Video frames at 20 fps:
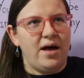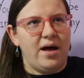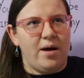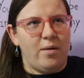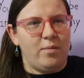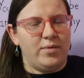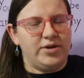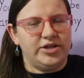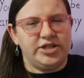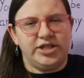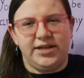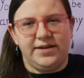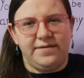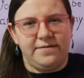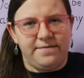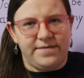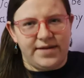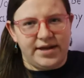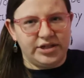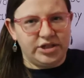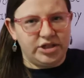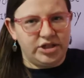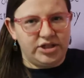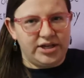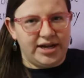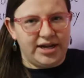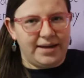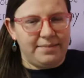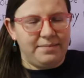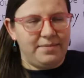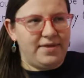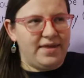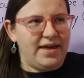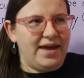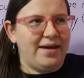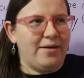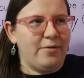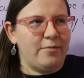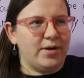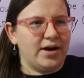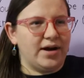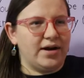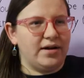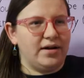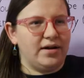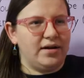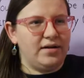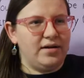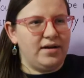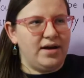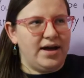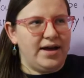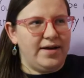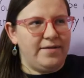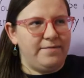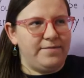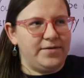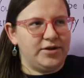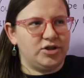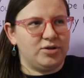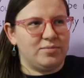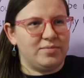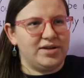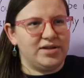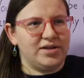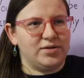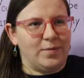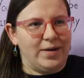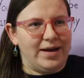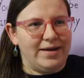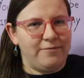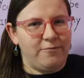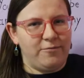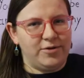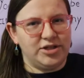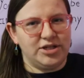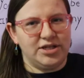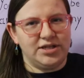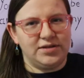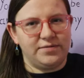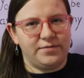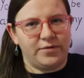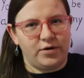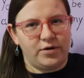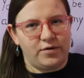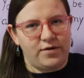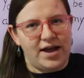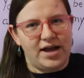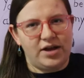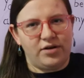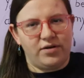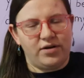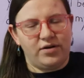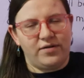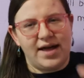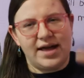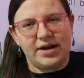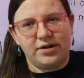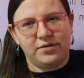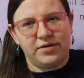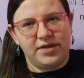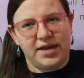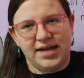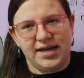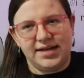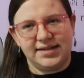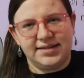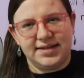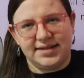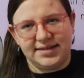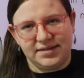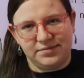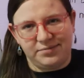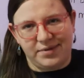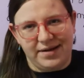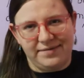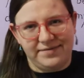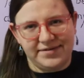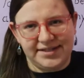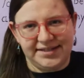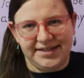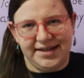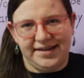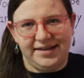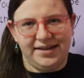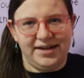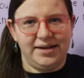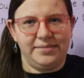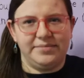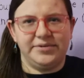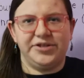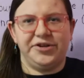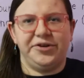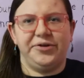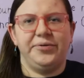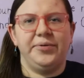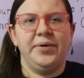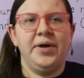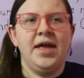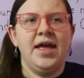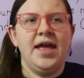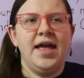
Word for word: a wishing fish type thing where a fisherman's wife wishes for grander and grander things because his wife is telling him to.